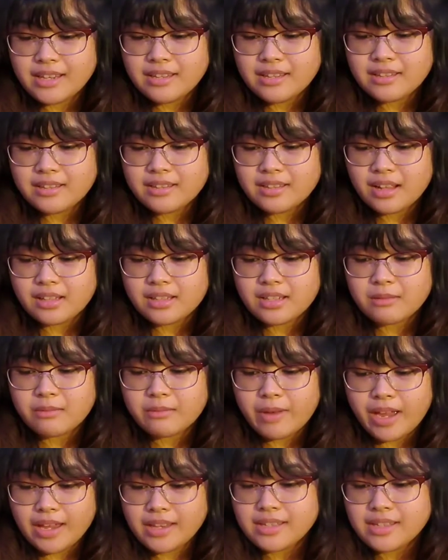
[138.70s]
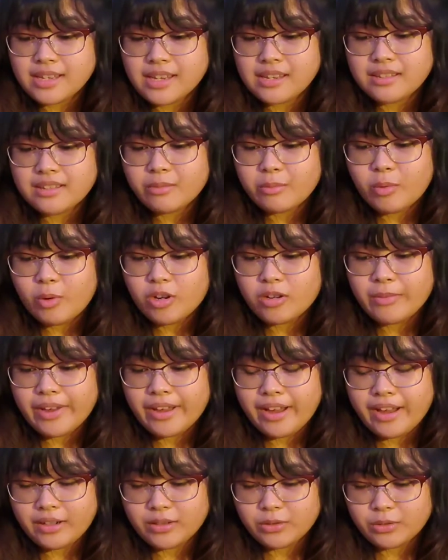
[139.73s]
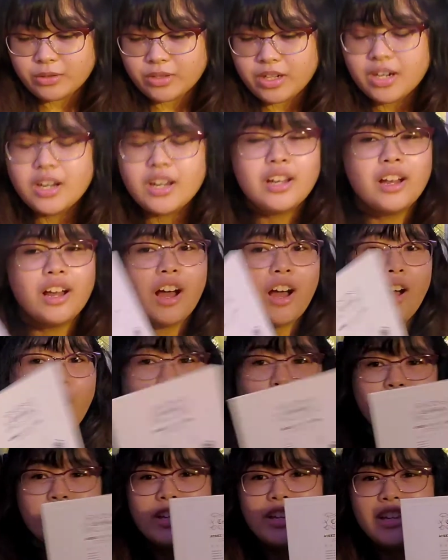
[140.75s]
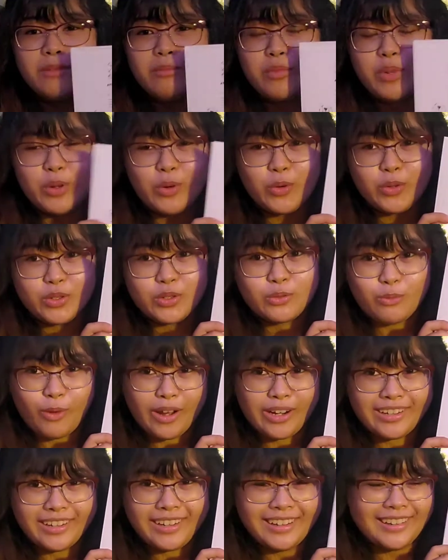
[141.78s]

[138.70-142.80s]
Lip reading: So it's ATEEZ ordered by Apple. I only ordered one.